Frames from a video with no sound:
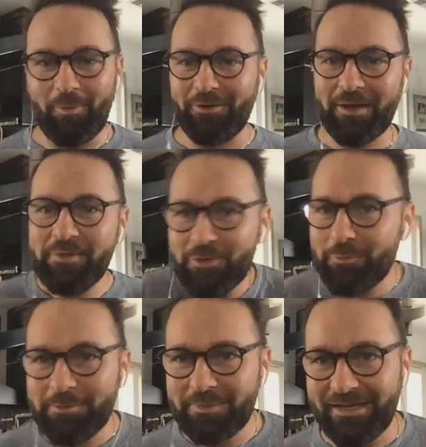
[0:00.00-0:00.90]
I'm a human
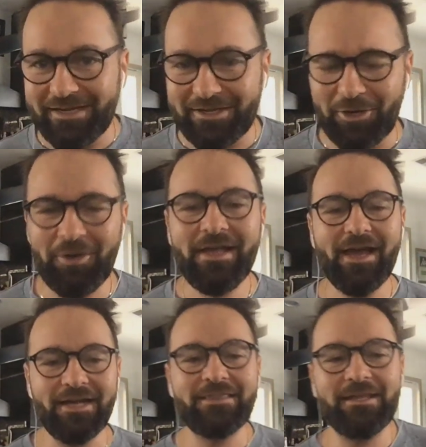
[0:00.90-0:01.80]
being. You know, and
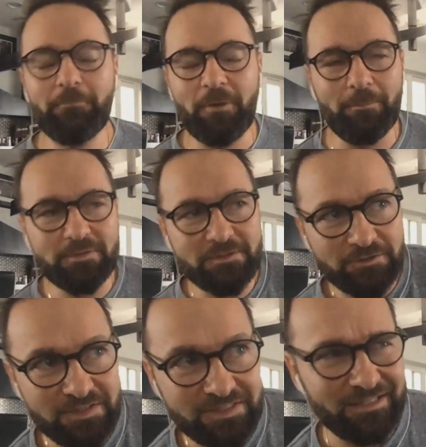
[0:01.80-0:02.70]
I think people start to
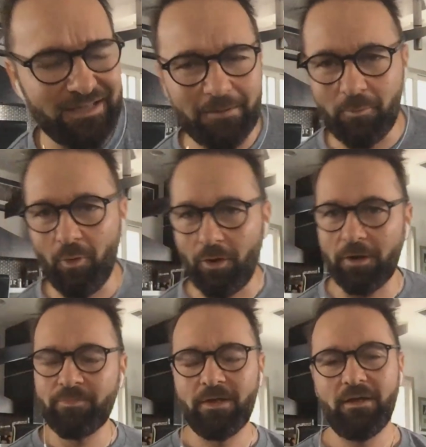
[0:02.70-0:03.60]
see that more,
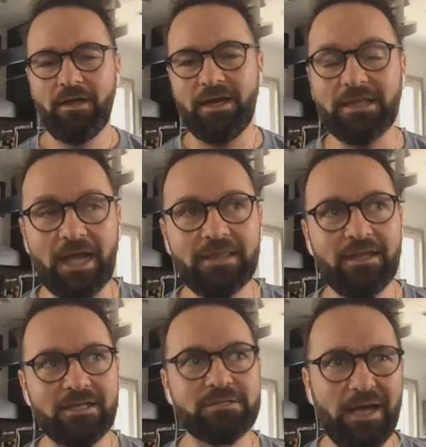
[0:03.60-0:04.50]
and I, I, think
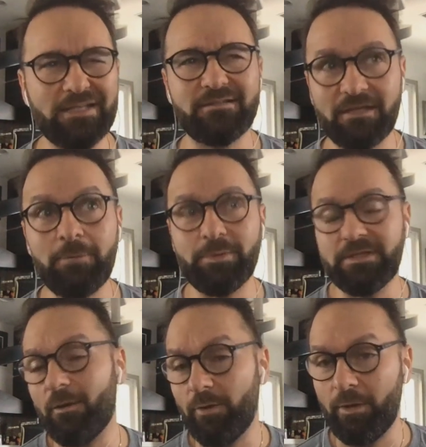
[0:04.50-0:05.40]
it's best to keep it
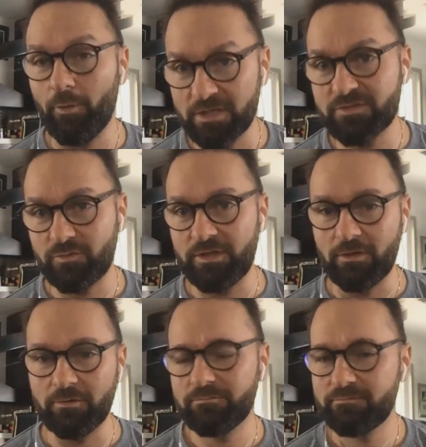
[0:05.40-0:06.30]
that way, where it's you
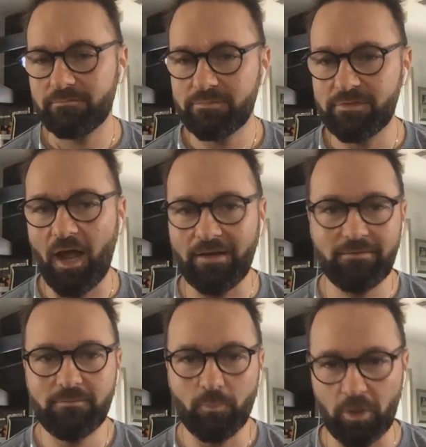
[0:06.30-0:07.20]
know not
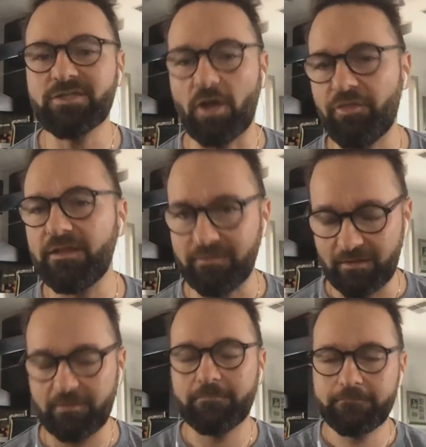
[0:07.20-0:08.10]
where it's authentic.
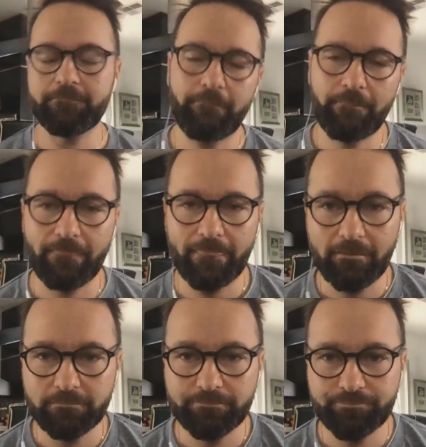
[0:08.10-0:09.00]
Mm-hmm. Are
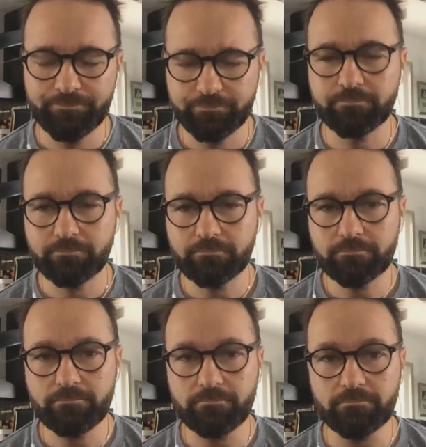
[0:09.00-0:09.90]
you editing yourself